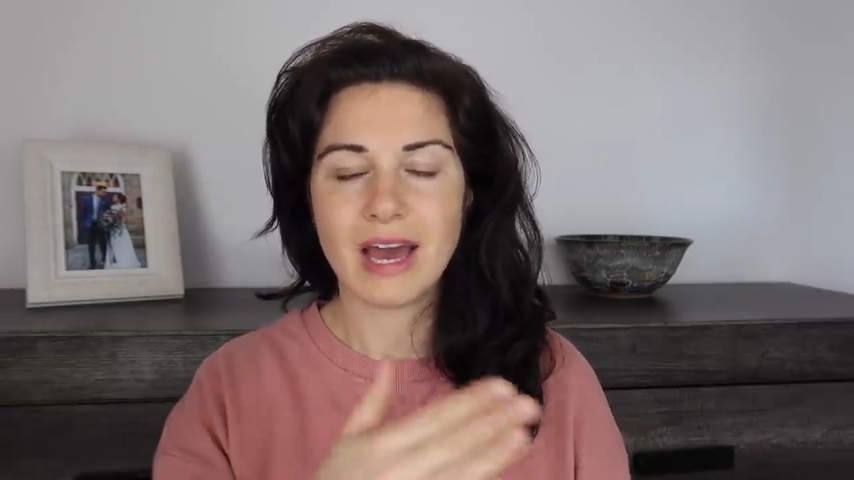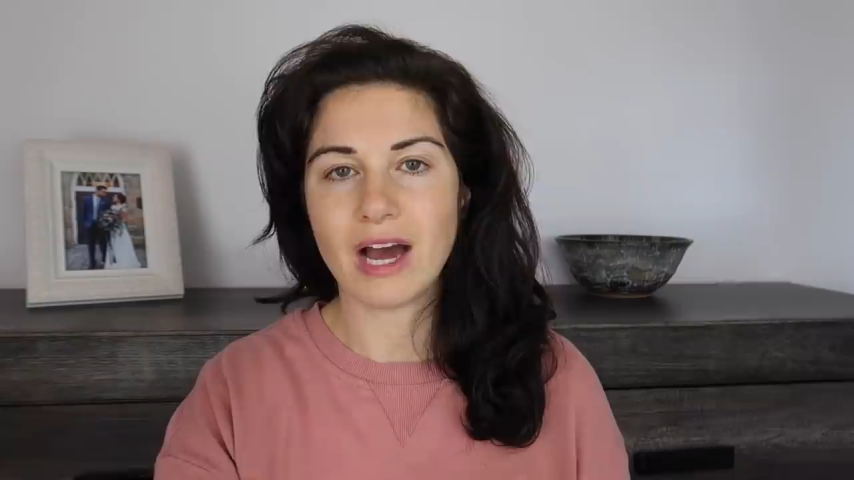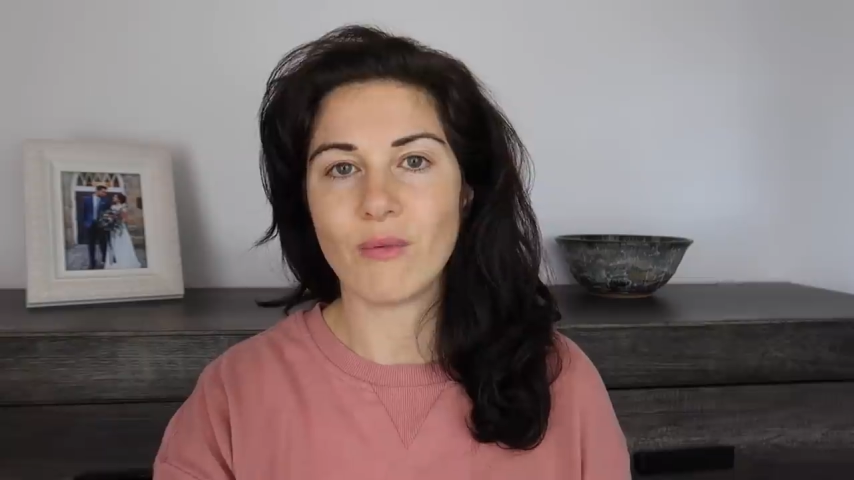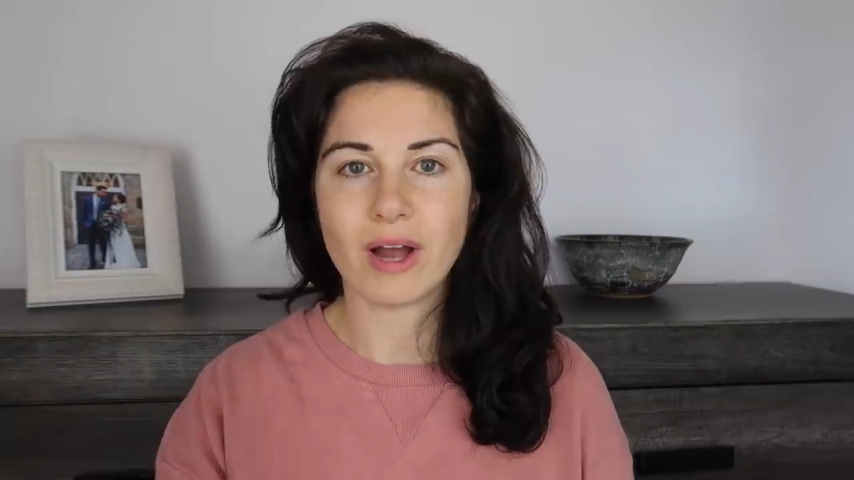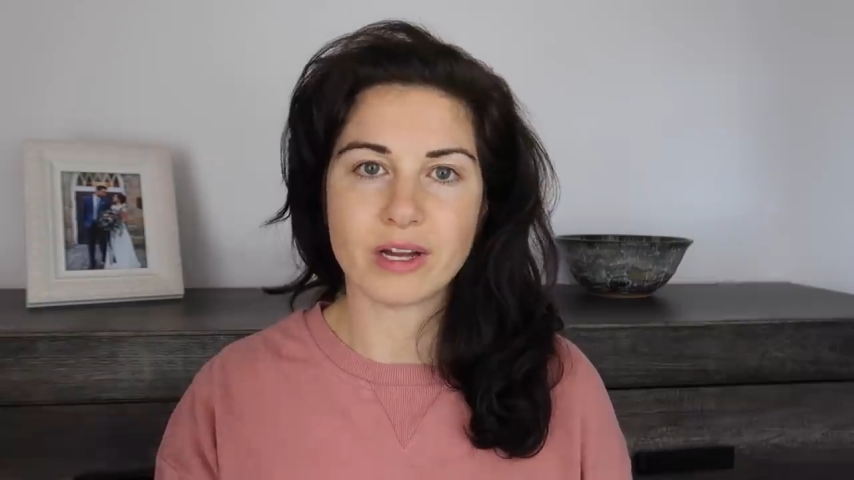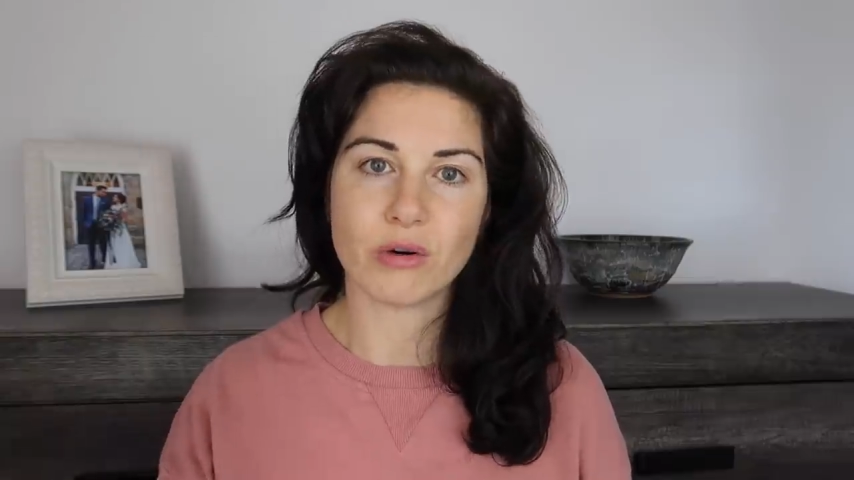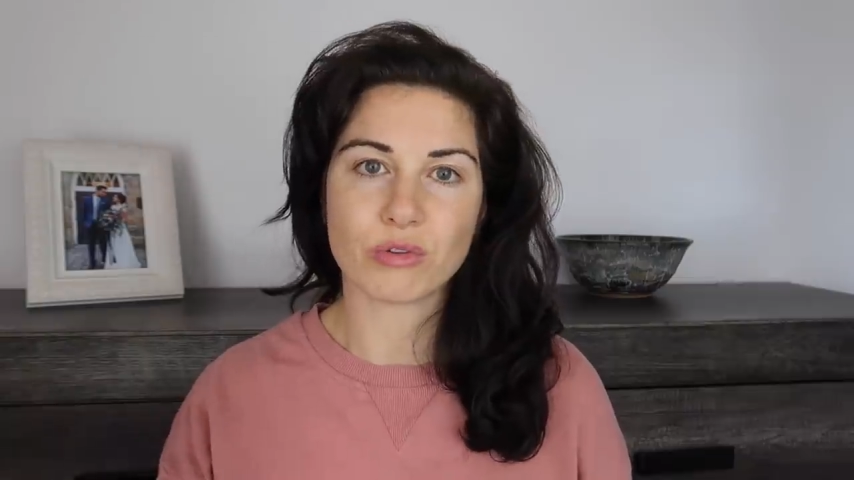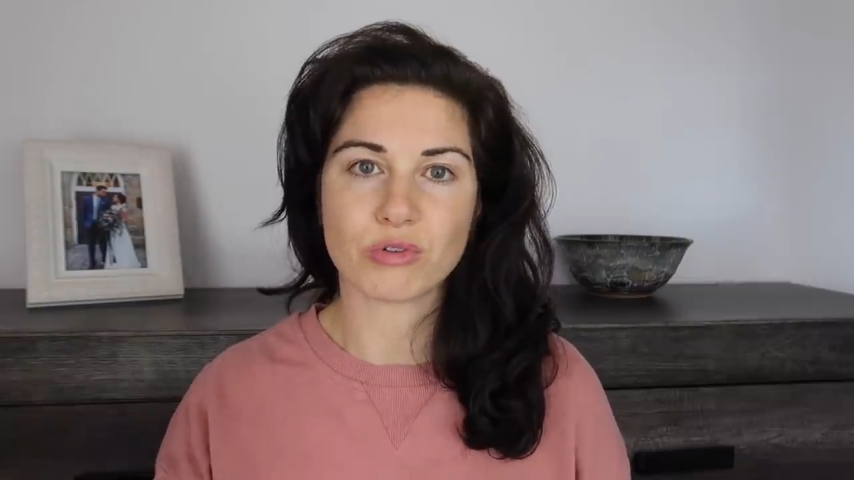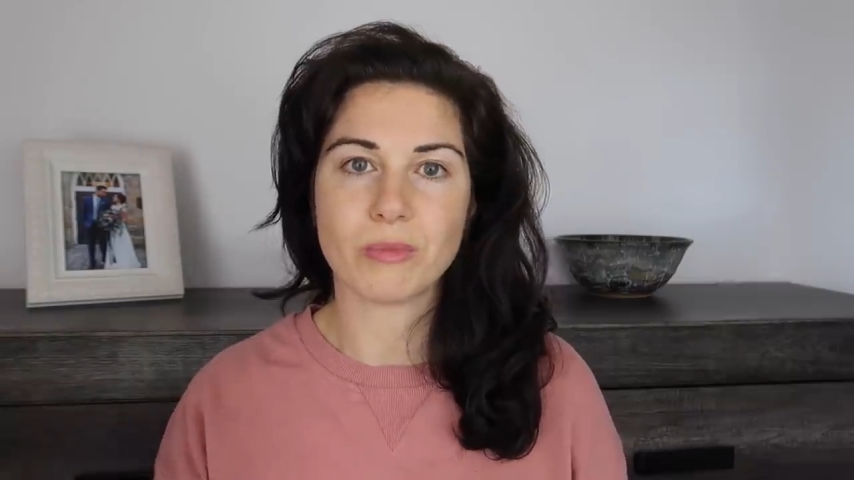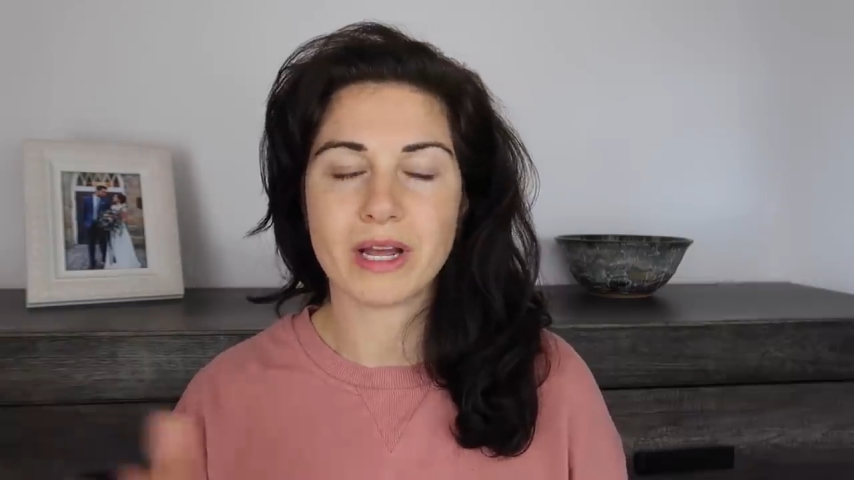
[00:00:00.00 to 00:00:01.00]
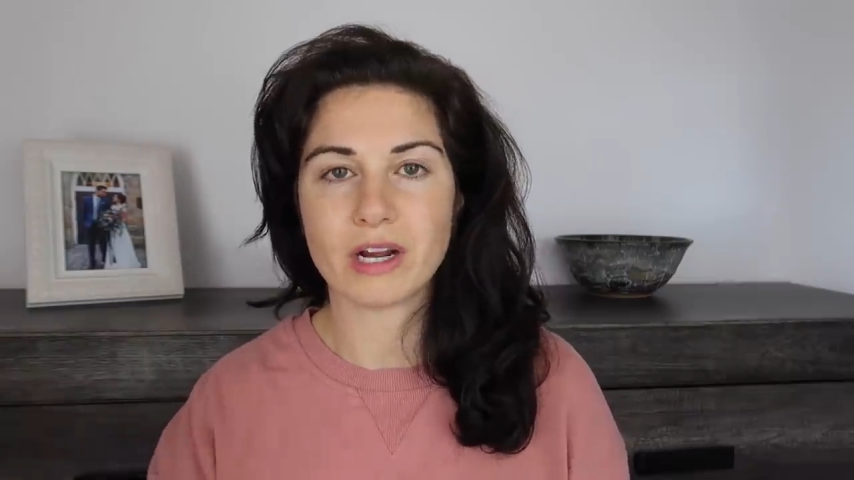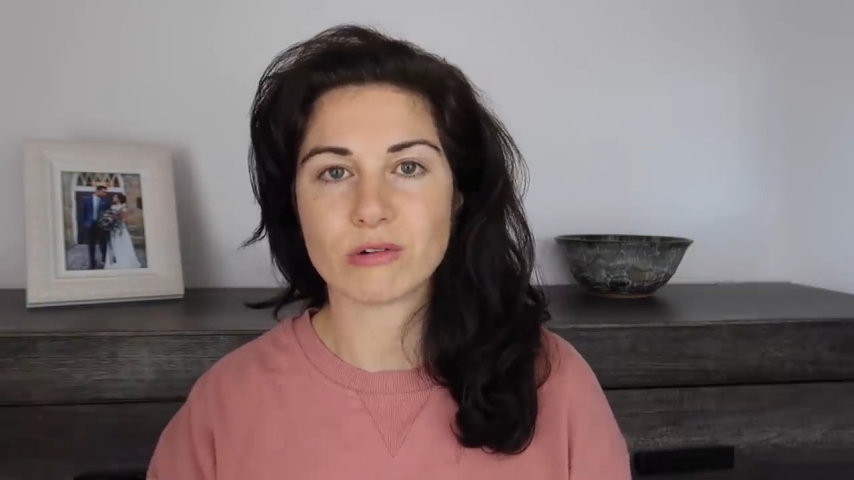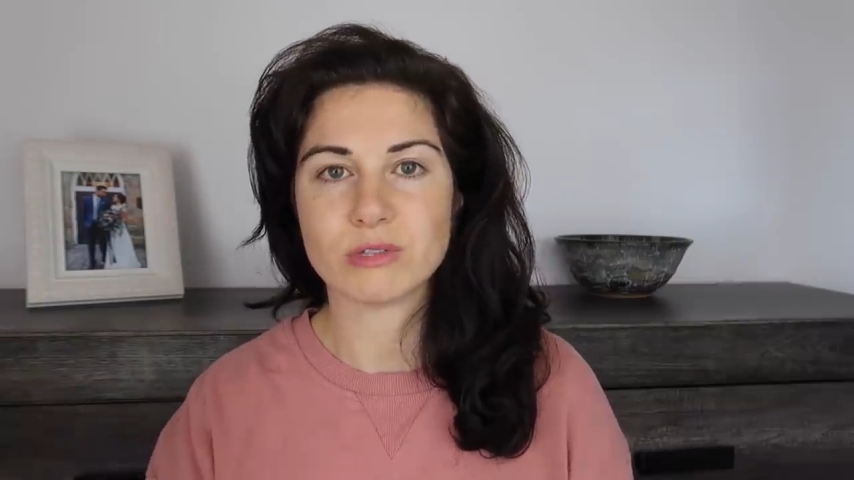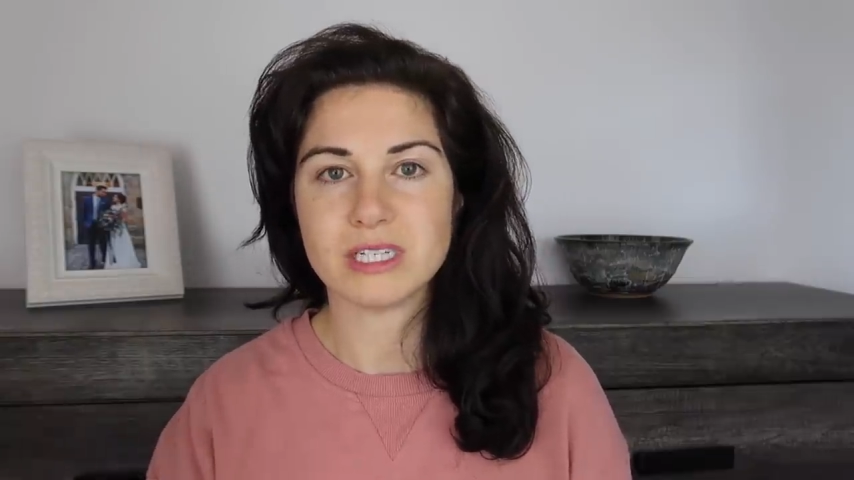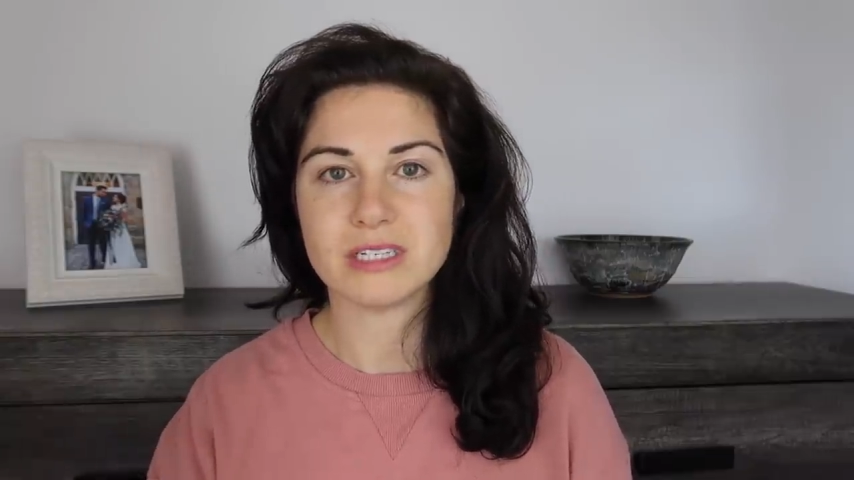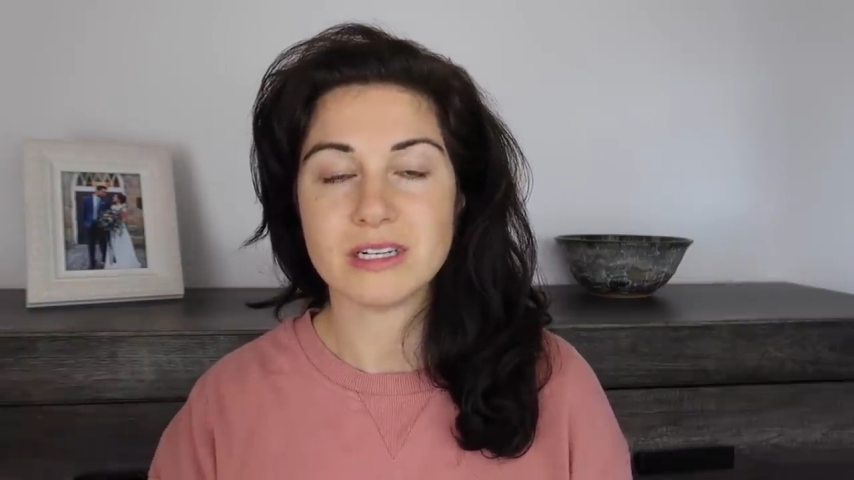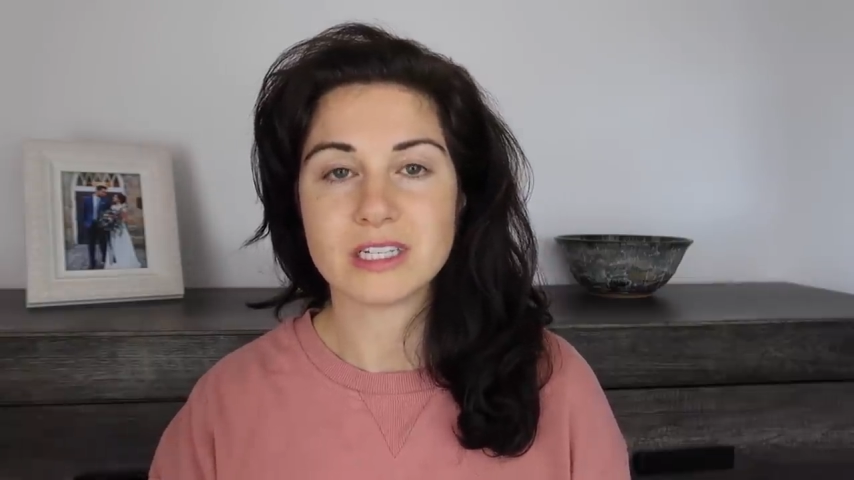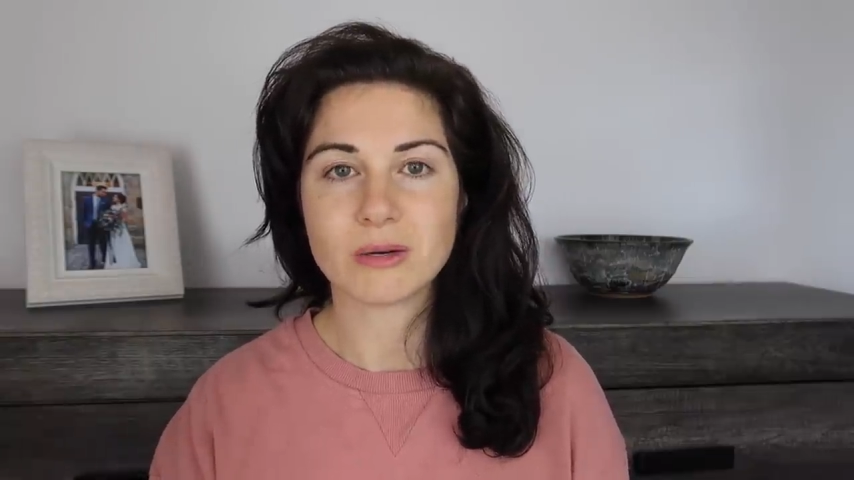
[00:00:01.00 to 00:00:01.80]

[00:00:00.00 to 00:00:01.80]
how I go through my hair routine